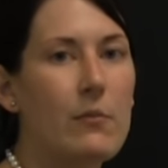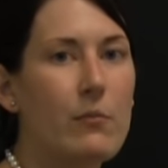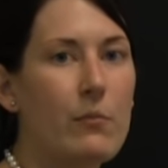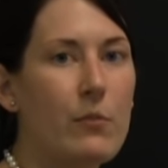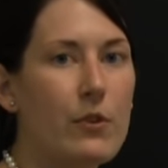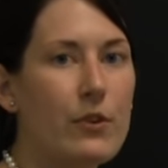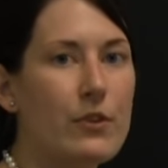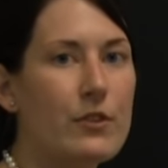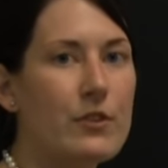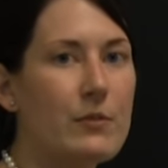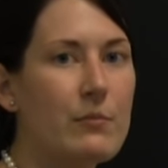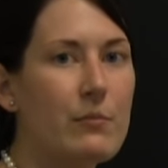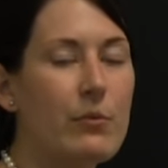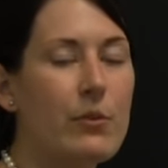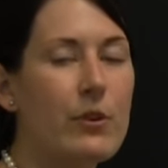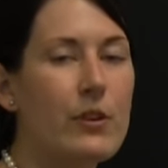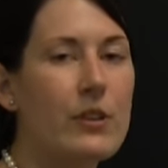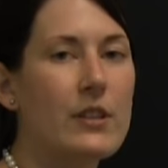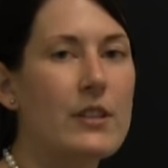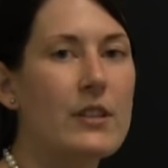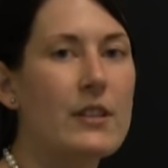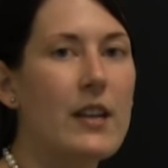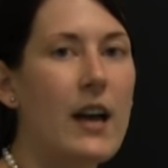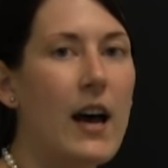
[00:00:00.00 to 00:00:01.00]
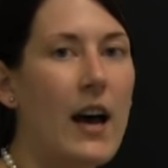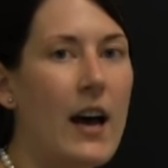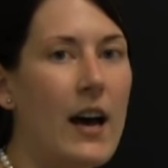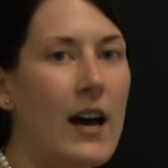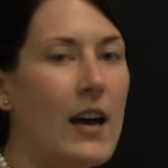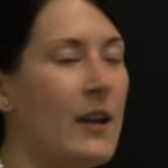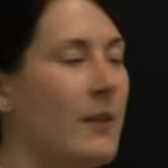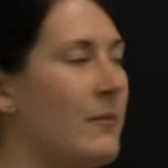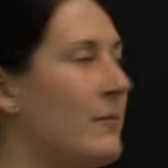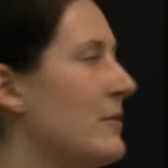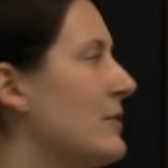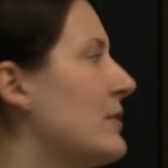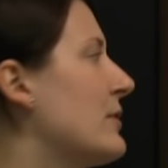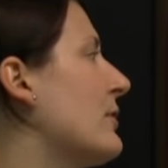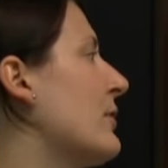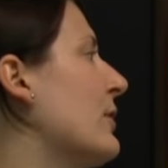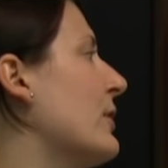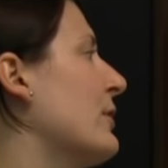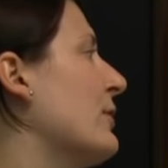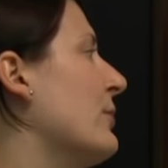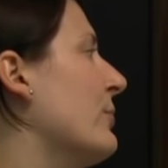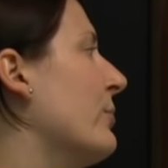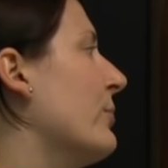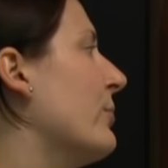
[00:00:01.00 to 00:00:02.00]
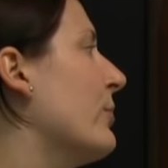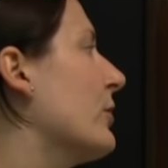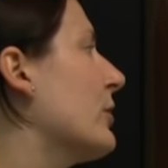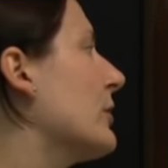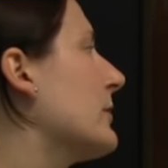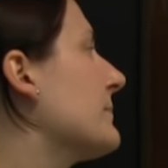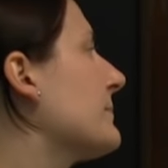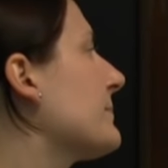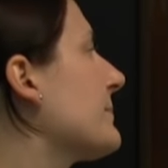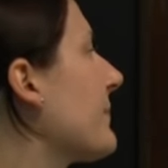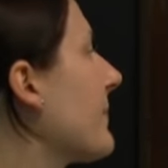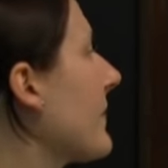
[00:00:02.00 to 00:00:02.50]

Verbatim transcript: most important times during the war.